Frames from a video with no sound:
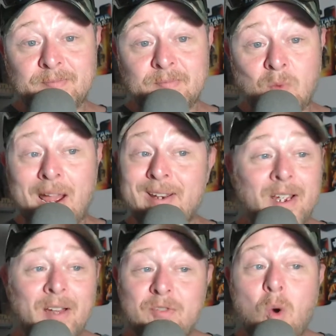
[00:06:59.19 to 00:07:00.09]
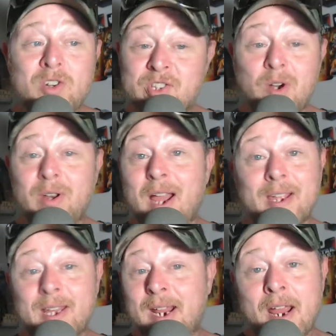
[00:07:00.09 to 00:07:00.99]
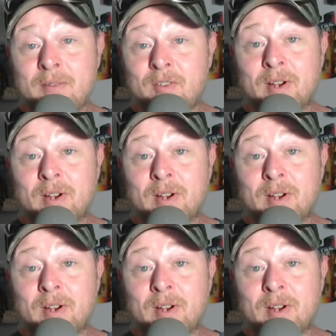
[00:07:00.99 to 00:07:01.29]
Right? Of course, they're not going to ever